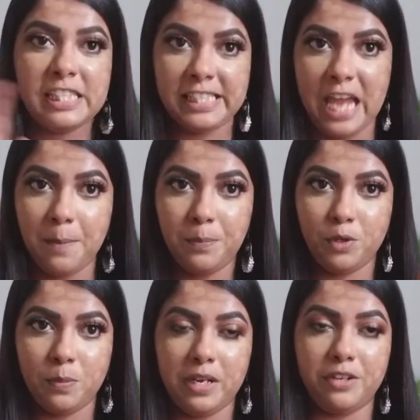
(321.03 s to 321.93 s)
This damp
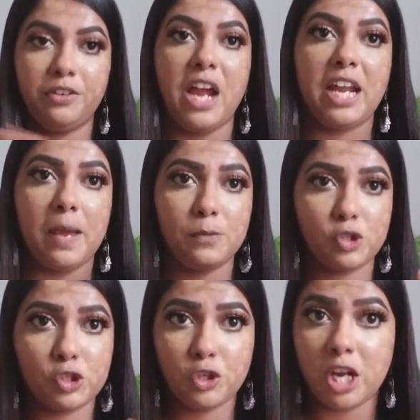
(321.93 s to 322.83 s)
beauty blender and I'm
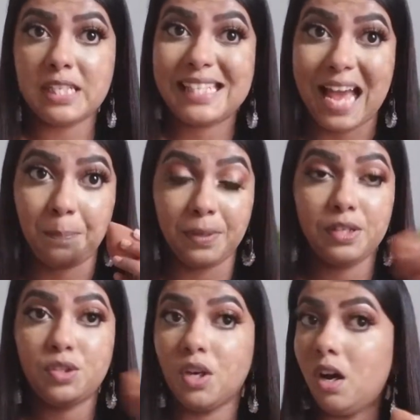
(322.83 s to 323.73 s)
just gonna tap
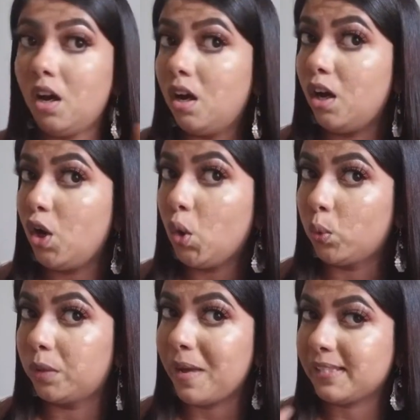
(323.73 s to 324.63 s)
it
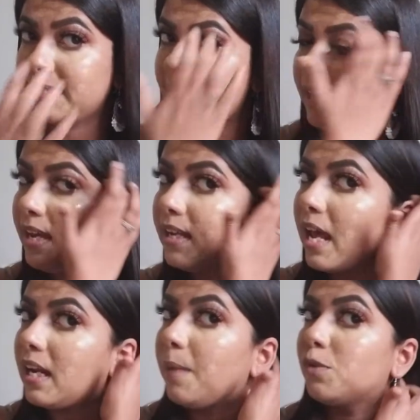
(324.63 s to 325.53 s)
over my skin
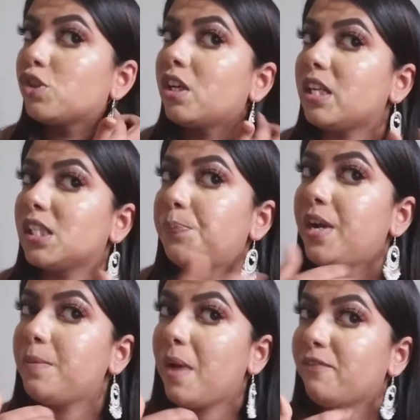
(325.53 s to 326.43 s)
and I'm just gonna
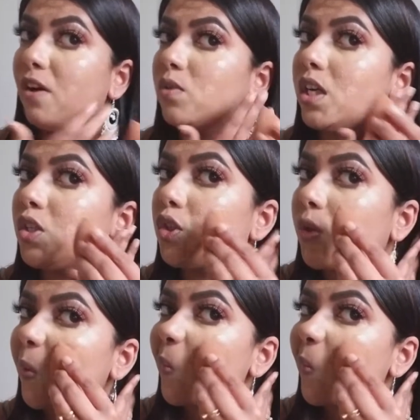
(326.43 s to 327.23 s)
spread my foundation.